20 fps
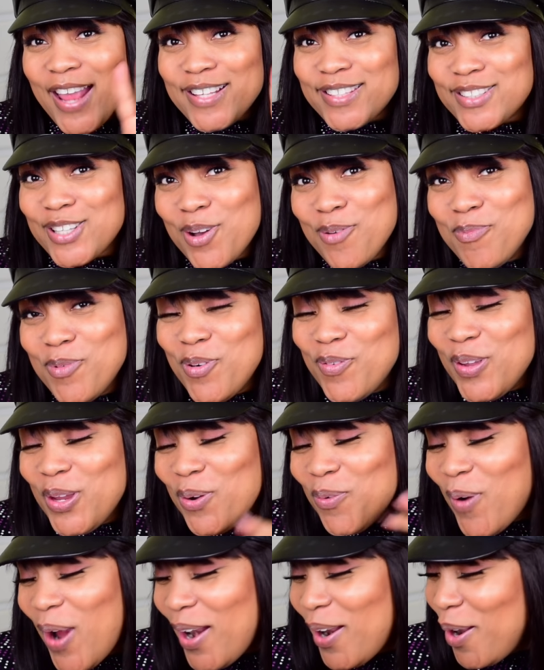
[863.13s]
so moving
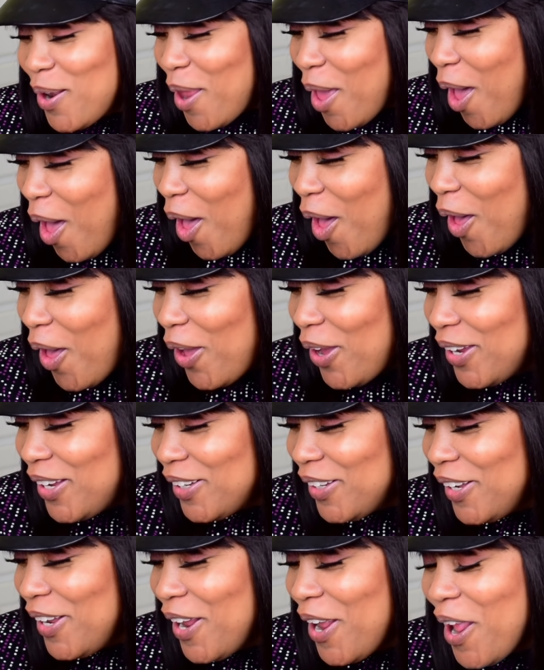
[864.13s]
right along.
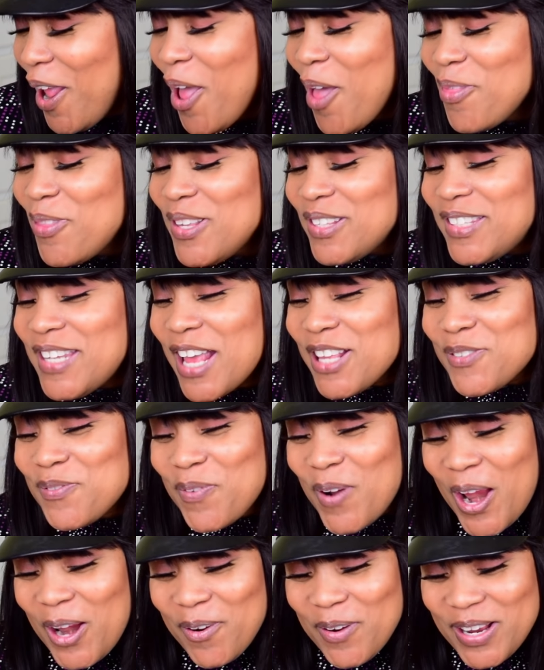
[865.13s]
This next
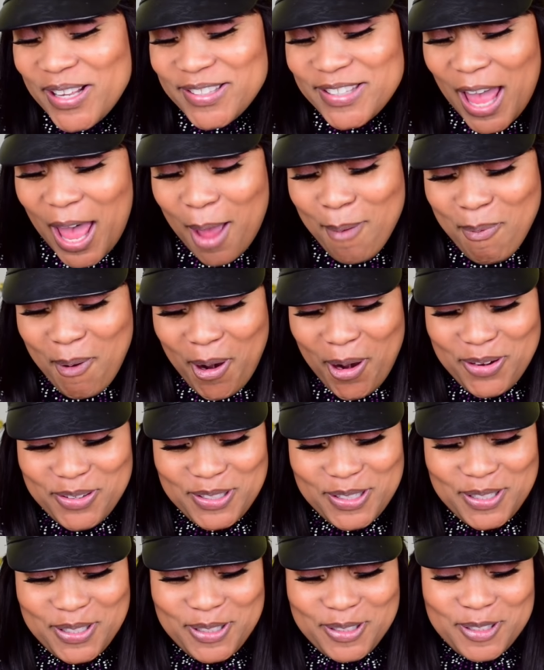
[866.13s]
fragrance I
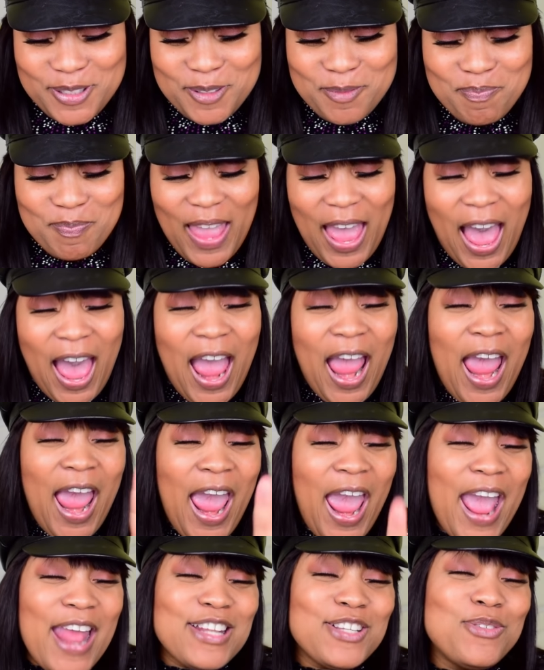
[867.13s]
purchased, I
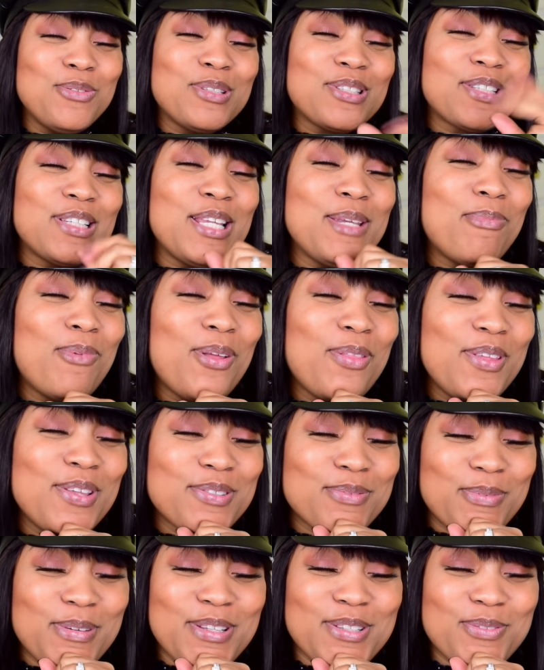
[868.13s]
had to sleep on this
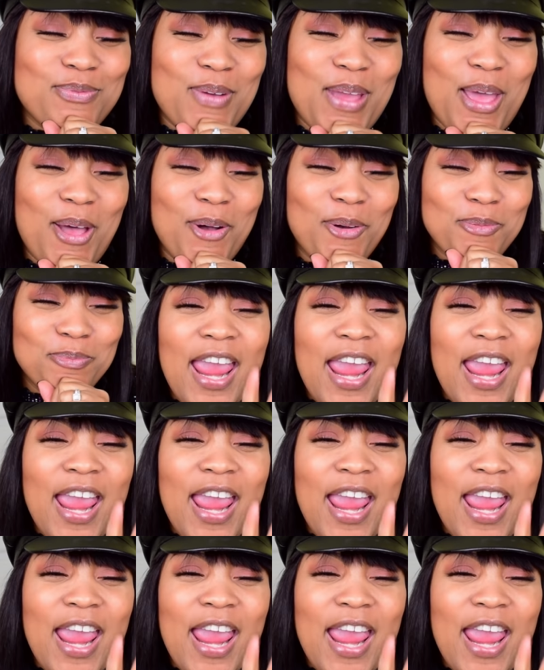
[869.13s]
one as well.